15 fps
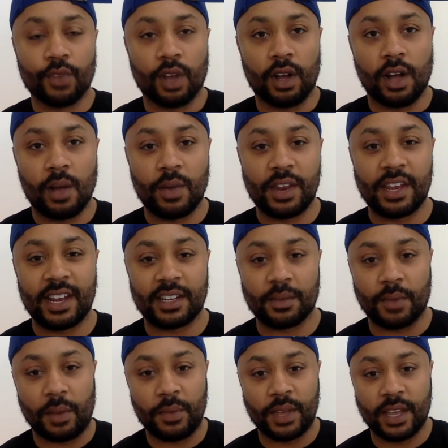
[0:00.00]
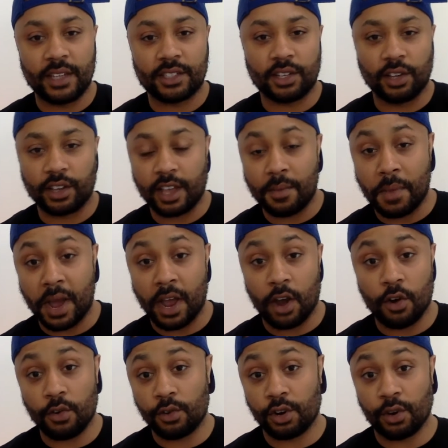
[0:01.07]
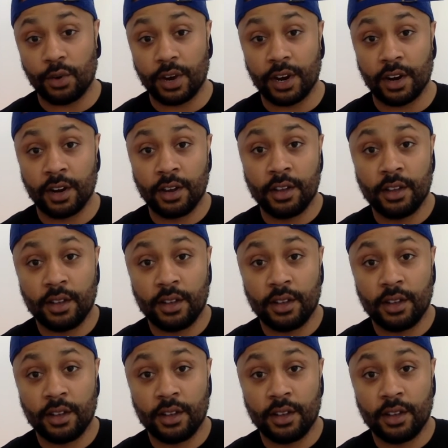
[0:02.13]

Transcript: And then I began to look at my own career